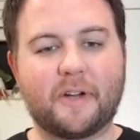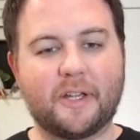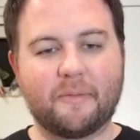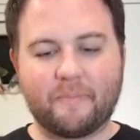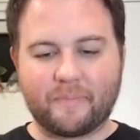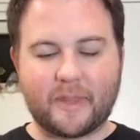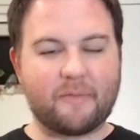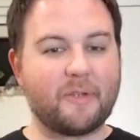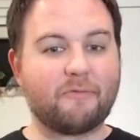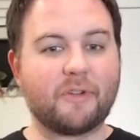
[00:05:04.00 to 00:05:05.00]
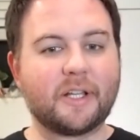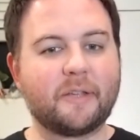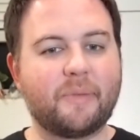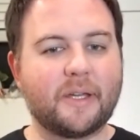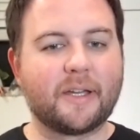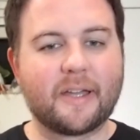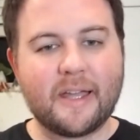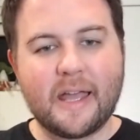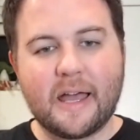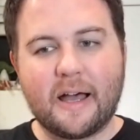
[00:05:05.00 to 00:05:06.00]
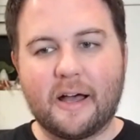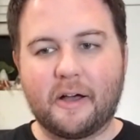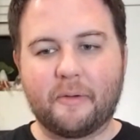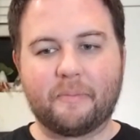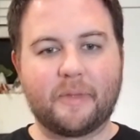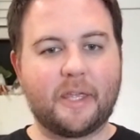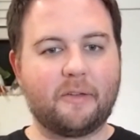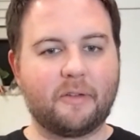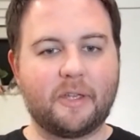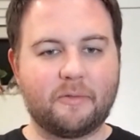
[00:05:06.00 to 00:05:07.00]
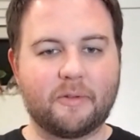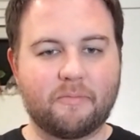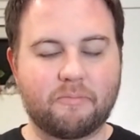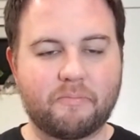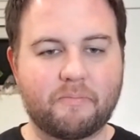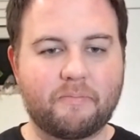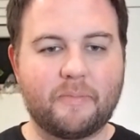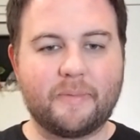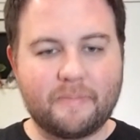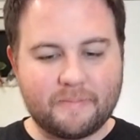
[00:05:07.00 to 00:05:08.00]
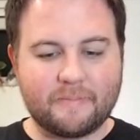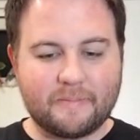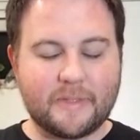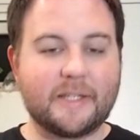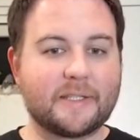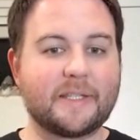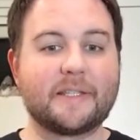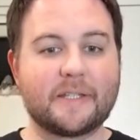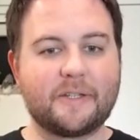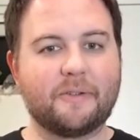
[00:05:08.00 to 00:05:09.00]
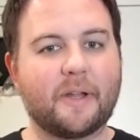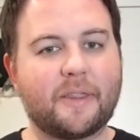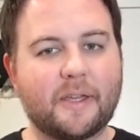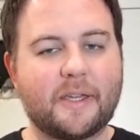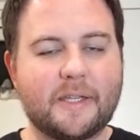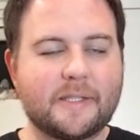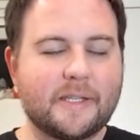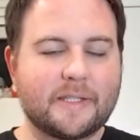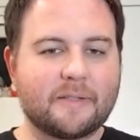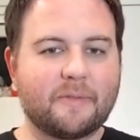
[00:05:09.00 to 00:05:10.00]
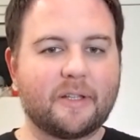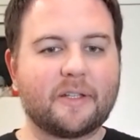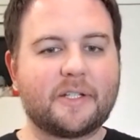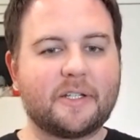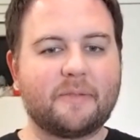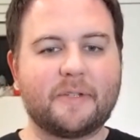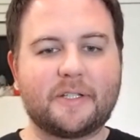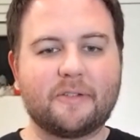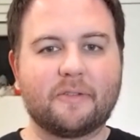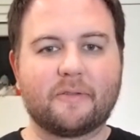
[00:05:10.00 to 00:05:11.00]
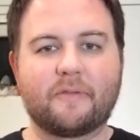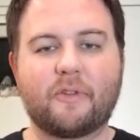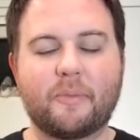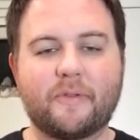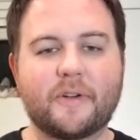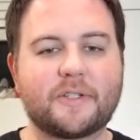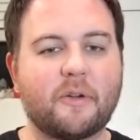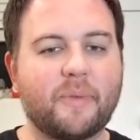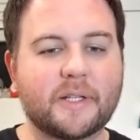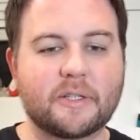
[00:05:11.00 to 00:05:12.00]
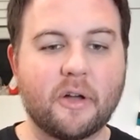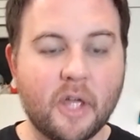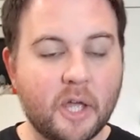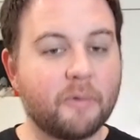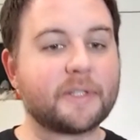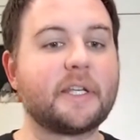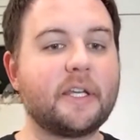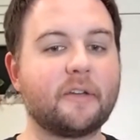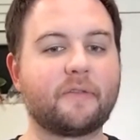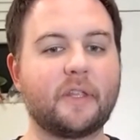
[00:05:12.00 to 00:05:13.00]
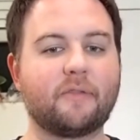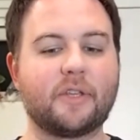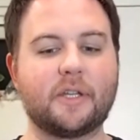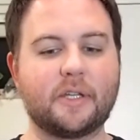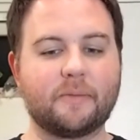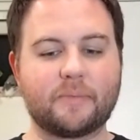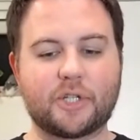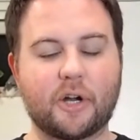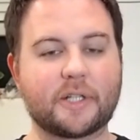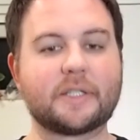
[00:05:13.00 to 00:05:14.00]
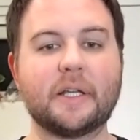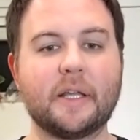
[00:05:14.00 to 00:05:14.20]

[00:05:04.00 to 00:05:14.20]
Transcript: him, that would be really big. Um, he he would he's he's a dude. I think he's he's a, legitimate dude, former first round pick. So we'll see if if the Sharks